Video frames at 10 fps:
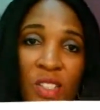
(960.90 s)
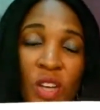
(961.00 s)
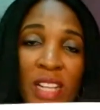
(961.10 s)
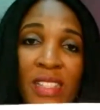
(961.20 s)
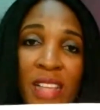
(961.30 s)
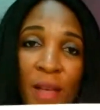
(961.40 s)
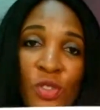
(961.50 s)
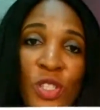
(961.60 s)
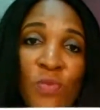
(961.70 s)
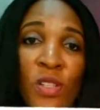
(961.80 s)
You accept
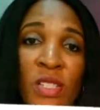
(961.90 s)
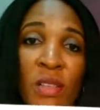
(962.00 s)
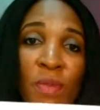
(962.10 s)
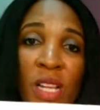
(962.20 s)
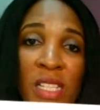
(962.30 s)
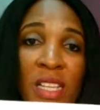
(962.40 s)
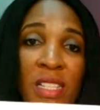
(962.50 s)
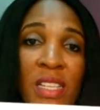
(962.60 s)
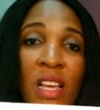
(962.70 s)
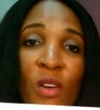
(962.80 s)

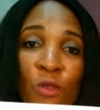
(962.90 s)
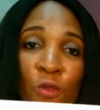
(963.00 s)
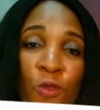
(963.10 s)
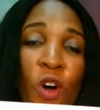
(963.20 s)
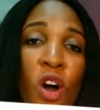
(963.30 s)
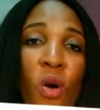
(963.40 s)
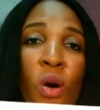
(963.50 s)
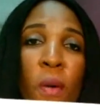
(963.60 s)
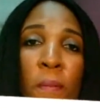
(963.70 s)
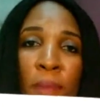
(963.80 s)
responsibilities.
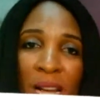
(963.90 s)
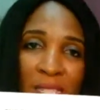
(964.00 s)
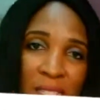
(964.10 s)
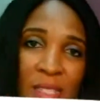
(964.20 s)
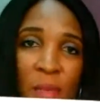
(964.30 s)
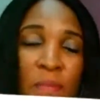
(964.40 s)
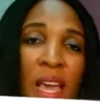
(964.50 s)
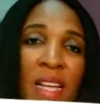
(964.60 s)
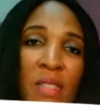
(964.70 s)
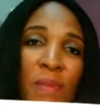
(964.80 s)
4,
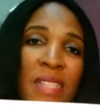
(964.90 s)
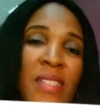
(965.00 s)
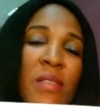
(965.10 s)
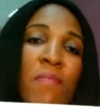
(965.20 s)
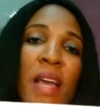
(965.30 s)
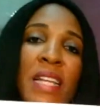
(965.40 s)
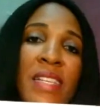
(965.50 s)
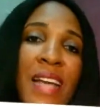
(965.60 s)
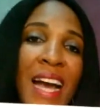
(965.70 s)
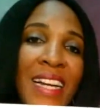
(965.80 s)
participate. Participate
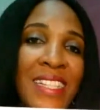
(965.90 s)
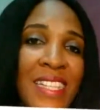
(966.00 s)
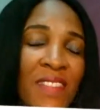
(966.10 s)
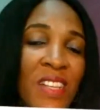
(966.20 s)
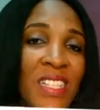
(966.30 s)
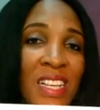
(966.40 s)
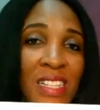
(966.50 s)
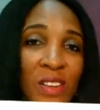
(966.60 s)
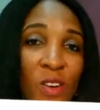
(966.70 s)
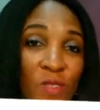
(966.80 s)
in activities
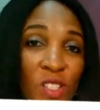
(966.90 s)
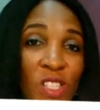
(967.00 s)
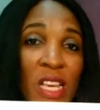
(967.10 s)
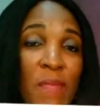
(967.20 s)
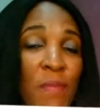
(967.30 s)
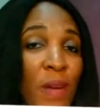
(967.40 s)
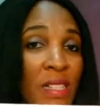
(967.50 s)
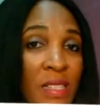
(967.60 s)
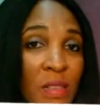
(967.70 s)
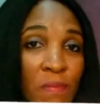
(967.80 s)
of the team. You
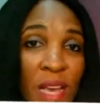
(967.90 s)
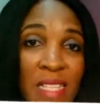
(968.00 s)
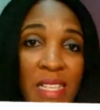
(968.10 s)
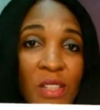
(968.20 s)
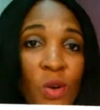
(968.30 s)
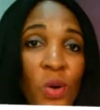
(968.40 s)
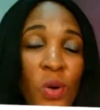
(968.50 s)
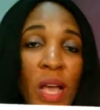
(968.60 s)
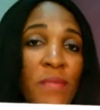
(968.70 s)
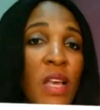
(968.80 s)
participate in
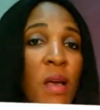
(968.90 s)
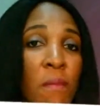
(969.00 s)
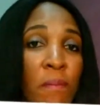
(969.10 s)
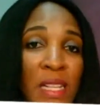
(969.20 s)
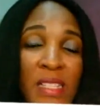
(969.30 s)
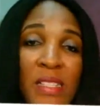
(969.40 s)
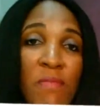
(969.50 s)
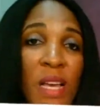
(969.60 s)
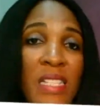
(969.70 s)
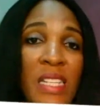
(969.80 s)
moments.
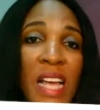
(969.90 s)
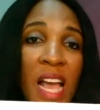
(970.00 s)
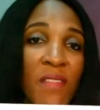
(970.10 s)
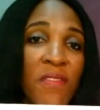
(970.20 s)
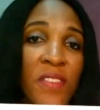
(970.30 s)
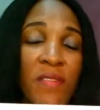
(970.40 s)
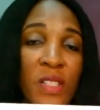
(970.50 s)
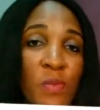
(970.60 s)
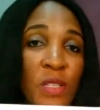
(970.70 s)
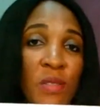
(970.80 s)
Participate in every
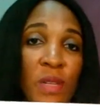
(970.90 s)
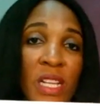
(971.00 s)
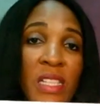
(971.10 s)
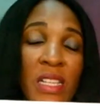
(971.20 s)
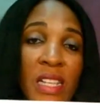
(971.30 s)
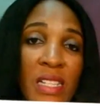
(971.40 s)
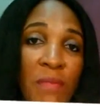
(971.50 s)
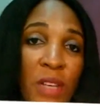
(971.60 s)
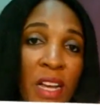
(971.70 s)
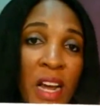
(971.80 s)
responsibilities that are
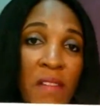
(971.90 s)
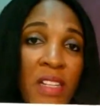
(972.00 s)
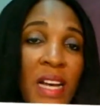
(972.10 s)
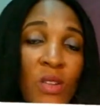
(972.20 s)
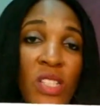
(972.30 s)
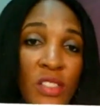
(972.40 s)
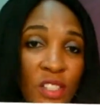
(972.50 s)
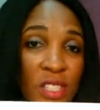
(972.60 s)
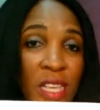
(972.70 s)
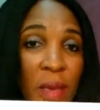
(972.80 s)
being carried out in the
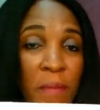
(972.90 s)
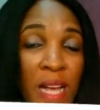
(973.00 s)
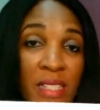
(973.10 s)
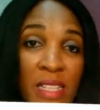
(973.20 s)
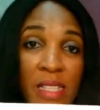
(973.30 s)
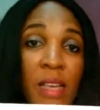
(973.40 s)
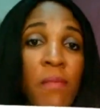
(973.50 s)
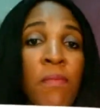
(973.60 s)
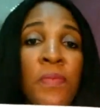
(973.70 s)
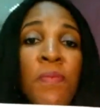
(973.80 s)
team as a team.
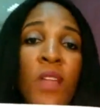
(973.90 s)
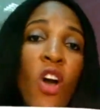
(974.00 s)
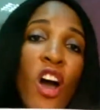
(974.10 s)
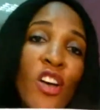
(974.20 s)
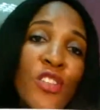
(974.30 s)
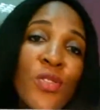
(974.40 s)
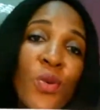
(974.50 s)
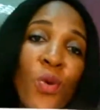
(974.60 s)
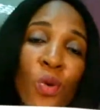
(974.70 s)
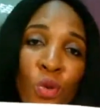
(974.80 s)

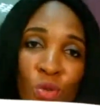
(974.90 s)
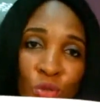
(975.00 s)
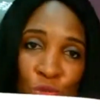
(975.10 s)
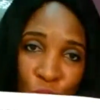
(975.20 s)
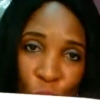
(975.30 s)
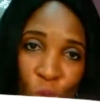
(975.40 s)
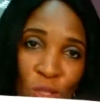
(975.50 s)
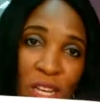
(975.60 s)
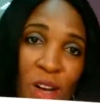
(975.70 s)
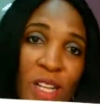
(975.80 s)
Also, grow.
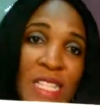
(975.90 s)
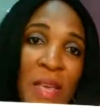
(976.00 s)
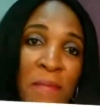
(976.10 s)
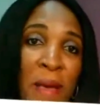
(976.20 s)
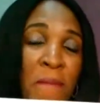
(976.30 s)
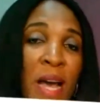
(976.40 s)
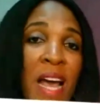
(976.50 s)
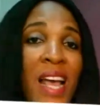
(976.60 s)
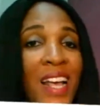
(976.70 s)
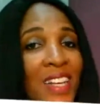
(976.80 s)
The core team member
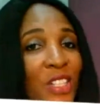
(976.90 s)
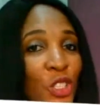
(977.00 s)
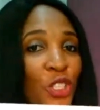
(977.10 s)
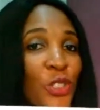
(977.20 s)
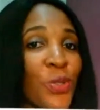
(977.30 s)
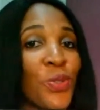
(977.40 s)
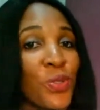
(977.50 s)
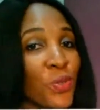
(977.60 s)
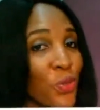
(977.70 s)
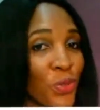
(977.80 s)

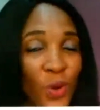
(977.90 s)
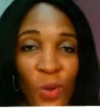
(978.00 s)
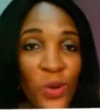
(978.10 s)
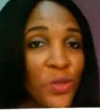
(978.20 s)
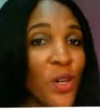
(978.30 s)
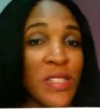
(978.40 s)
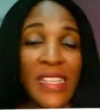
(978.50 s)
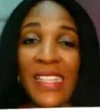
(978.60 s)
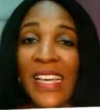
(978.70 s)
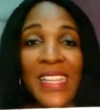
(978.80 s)
should grow. Growth is
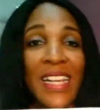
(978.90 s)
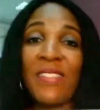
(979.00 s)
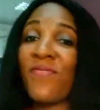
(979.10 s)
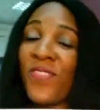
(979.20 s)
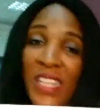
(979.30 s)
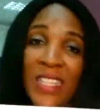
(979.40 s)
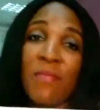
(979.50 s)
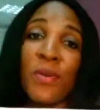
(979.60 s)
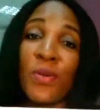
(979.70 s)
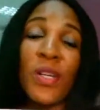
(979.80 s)

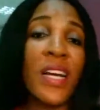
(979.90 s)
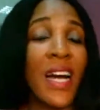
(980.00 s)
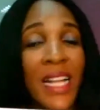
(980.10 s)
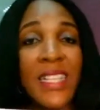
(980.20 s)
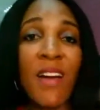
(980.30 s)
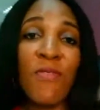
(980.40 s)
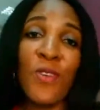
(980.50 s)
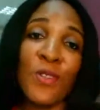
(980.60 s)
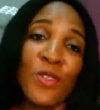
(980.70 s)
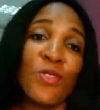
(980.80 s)
inevitable. You can't afford
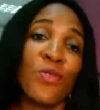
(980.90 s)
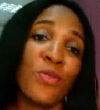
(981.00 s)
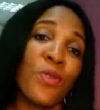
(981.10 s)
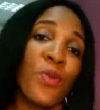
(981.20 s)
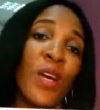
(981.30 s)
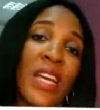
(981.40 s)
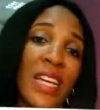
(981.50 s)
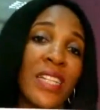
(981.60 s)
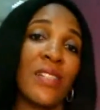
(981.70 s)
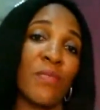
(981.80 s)
not to grow in
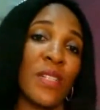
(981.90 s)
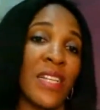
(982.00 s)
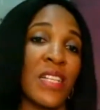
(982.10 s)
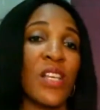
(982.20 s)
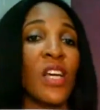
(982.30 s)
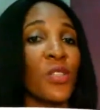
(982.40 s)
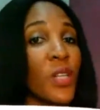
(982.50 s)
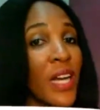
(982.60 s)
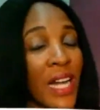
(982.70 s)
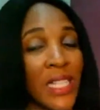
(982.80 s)
this business. You
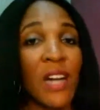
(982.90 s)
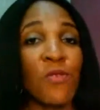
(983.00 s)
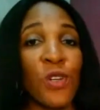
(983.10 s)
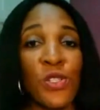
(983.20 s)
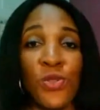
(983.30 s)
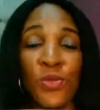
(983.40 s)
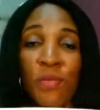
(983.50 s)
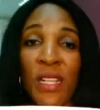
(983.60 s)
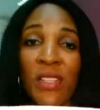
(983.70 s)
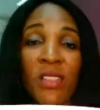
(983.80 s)
can't afford to
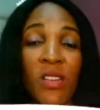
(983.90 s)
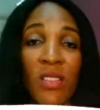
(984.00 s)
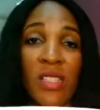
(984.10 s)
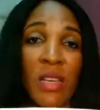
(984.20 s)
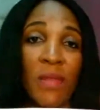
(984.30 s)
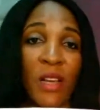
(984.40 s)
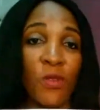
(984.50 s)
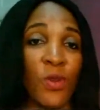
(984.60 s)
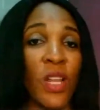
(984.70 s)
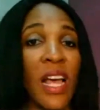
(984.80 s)
remain on the same level.